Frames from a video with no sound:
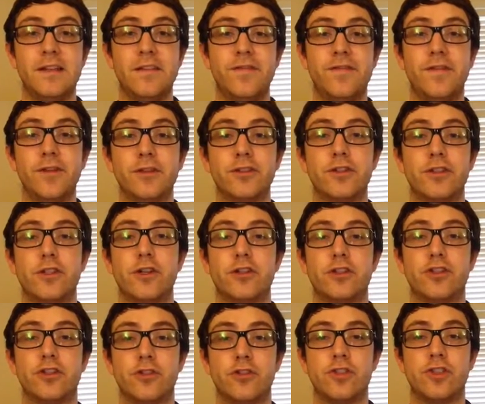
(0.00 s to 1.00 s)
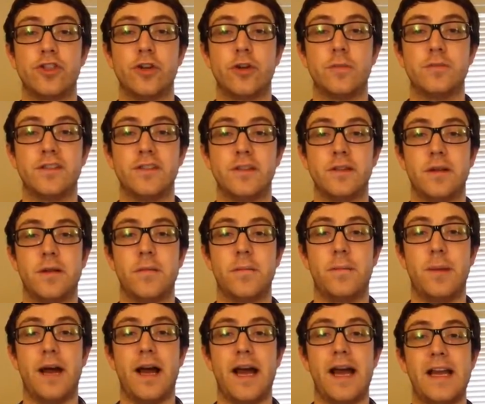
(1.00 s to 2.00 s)
filter your search terms
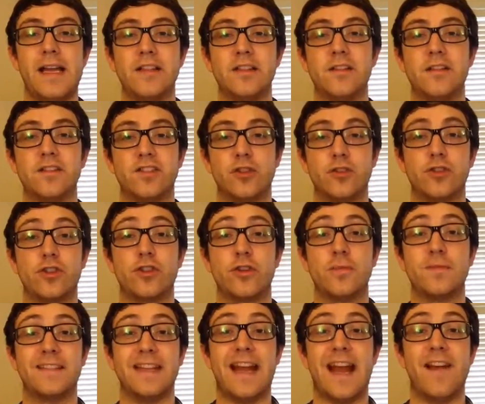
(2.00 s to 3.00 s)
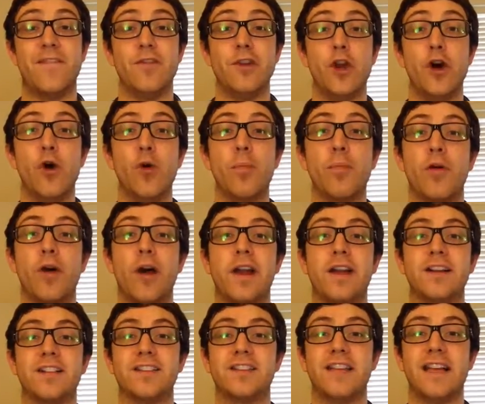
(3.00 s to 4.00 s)
by the search terms that have no
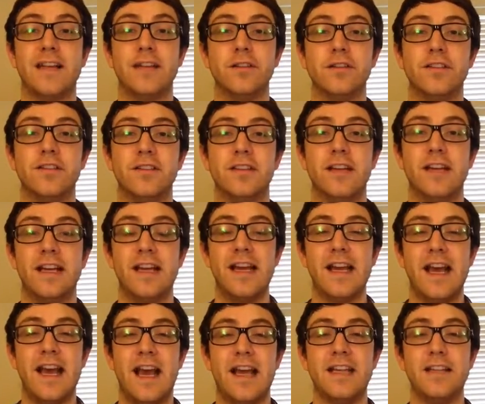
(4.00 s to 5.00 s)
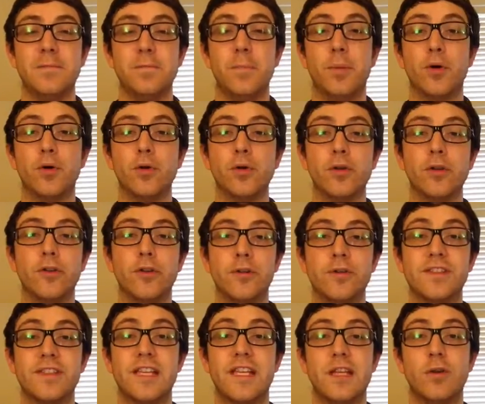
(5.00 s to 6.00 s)
product sales, and then pull
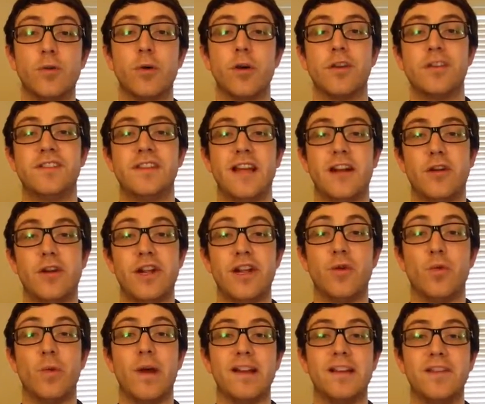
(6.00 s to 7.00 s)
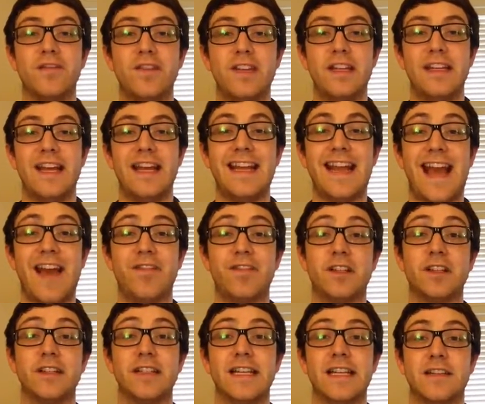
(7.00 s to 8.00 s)
those keywords that are irrelevant and have
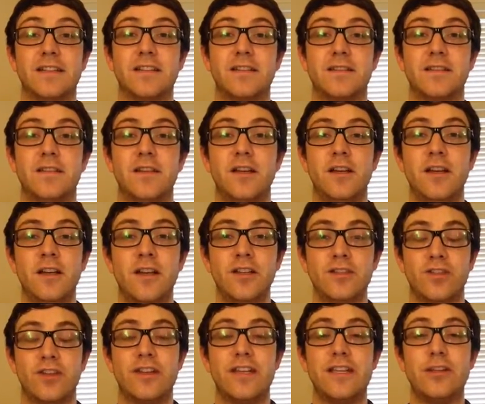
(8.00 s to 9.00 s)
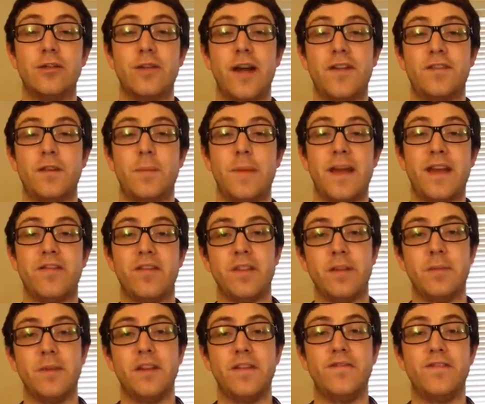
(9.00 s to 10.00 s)
clicks so that you don't have to pay for them
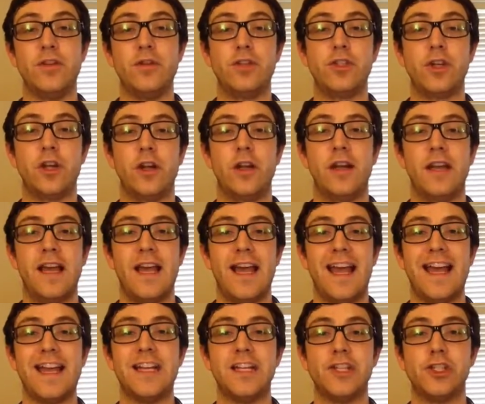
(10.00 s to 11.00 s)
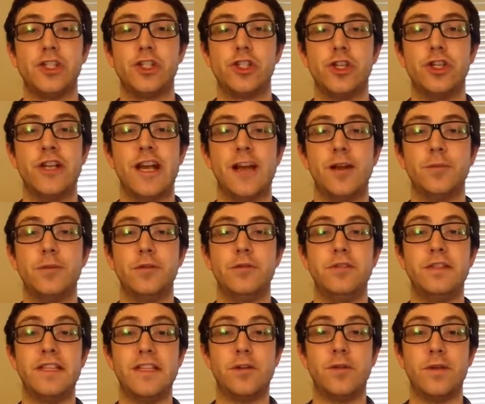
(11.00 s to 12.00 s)
in the future, and it should help you
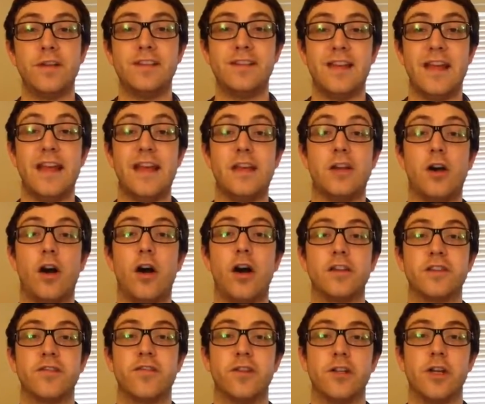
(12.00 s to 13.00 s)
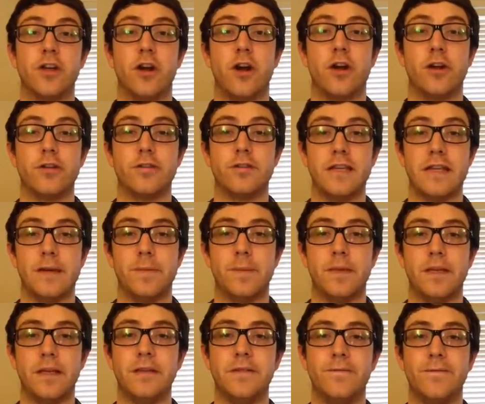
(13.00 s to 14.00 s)
decrease the ACoS for your auto campaign.